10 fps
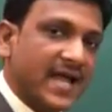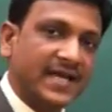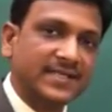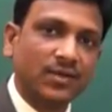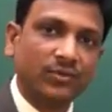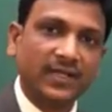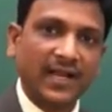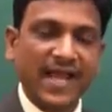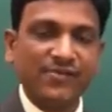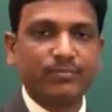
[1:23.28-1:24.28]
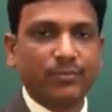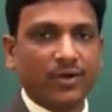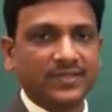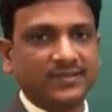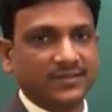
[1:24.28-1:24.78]
carries out the life
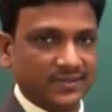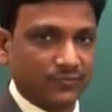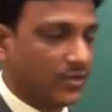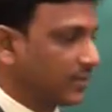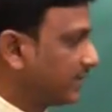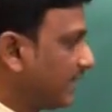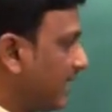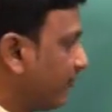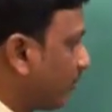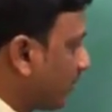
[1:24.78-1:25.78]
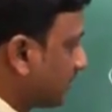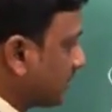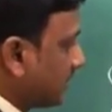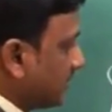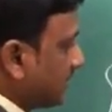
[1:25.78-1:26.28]
processes. What are the life
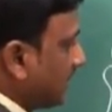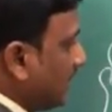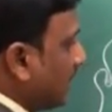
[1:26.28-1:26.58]
processes?